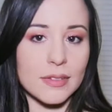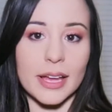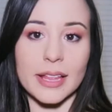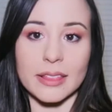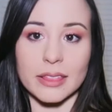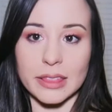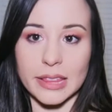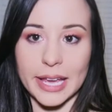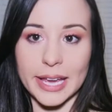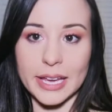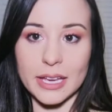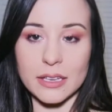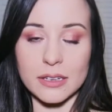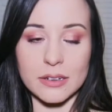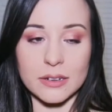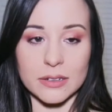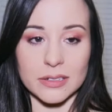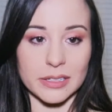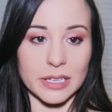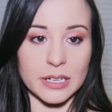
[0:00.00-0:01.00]
late
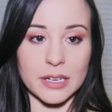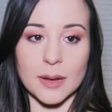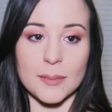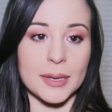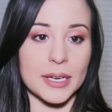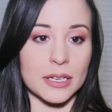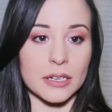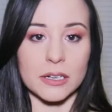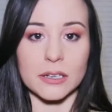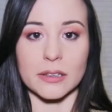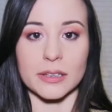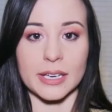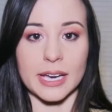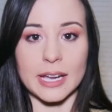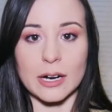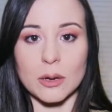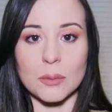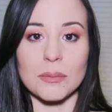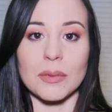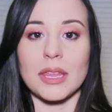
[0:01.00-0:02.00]
or, like, coming in early. I
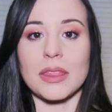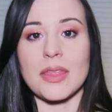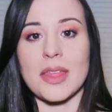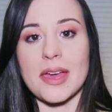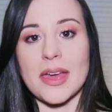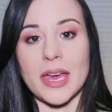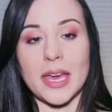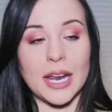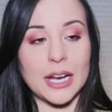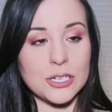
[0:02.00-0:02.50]
don't mean that.